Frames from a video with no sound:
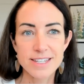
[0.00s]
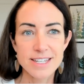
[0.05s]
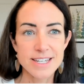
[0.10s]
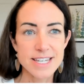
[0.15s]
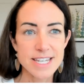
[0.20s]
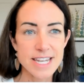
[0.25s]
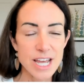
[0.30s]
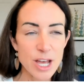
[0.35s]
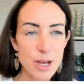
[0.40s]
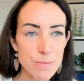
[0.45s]

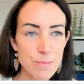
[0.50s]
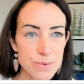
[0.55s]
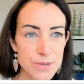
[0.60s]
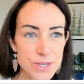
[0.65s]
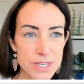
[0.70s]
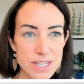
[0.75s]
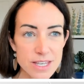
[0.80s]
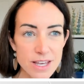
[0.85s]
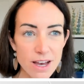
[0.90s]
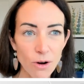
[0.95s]

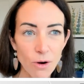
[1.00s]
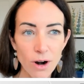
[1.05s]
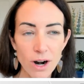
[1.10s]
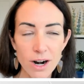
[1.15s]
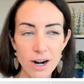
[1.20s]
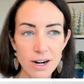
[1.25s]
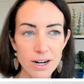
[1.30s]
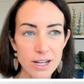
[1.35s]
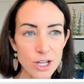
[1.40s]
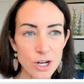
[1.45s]
tips
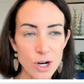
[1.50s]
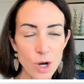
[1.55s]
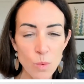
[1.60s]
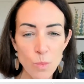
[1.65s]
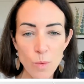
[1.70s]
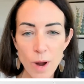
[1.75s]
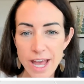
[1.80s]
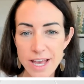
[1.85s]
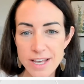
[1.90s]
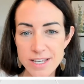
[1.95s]
or,
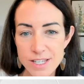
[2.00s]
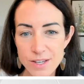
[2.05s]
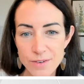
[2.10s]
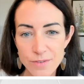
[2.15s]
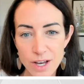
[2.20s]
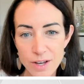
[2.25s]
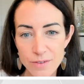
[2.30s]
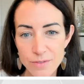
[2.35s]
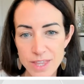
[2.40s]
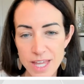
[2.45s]
ways
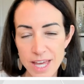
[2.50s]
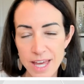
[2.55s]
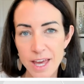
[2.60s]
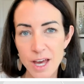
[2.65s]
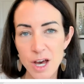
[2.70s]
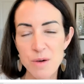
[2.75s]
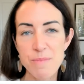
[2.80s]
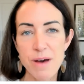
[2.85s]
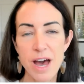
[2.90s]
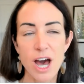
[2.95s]
of thinking
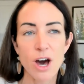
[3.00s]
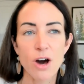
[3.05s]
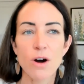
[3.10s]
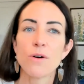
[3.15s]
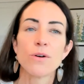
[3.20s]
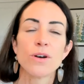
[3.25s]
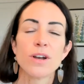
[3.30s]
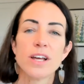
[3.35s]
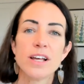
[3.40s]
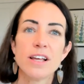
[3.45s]

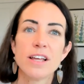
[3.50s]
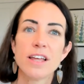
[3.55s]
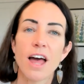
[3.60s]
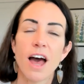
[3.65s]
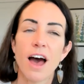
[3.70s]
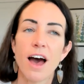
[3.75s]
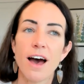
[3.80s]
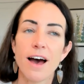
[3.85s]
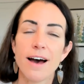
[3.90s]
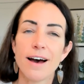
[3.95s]
about,
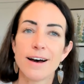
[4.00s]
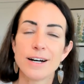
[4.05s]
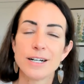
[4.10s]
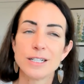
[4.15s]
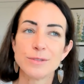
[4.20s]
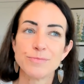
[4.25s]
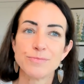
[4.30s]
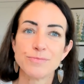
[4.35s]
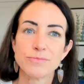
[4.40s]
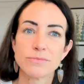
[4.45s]

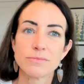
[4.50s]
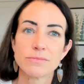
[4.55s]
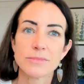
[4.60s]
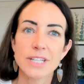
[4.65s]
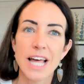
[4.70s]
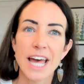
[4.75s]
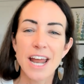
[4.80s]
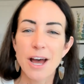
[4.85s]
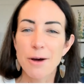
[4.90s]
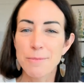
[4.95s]

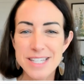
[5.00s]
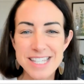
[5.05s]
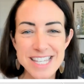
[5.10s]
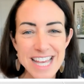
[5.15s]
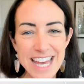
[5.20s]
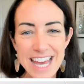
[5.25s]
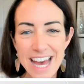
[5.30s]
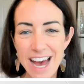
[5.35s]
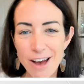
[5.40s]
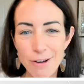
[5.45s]
and I would
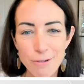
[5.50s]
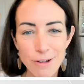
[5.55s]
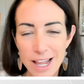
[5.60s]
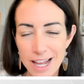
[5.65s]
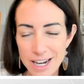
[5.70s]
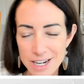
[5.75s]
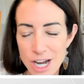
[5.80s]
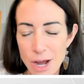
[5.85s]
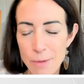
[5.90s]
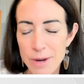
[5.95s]
say,
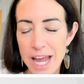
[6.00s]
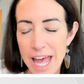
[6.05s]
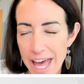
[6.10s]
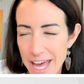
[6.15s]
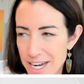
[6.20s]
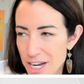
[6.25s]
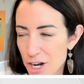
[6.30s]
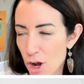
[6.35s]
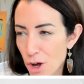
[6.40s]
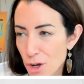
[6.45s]
I'm going to
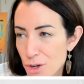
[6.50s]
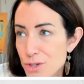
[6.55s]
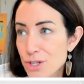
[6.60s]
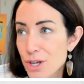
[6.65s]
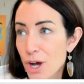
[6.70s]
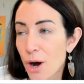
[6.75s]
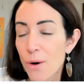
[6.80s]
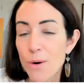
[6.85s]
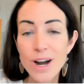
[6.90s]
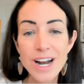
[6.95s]
add in
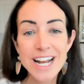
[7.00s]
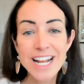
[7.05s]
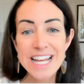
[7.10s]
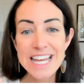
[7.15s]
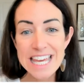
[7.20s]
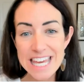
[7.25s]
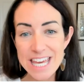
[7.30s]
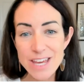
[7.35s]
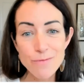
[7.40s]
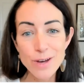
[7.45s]
also
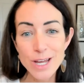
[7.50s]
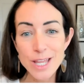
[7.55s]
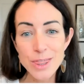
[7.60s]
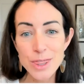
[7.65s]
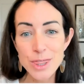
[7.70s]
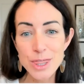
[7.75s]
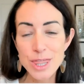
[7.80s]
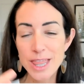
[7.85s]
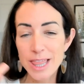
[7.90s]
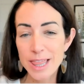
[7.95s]

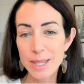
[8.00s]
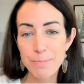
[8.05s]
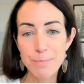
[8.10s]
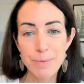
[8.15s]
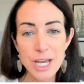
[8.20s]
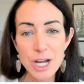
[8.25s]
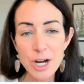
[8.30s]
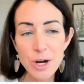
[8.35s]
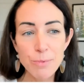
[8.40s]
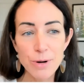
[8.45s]
even peer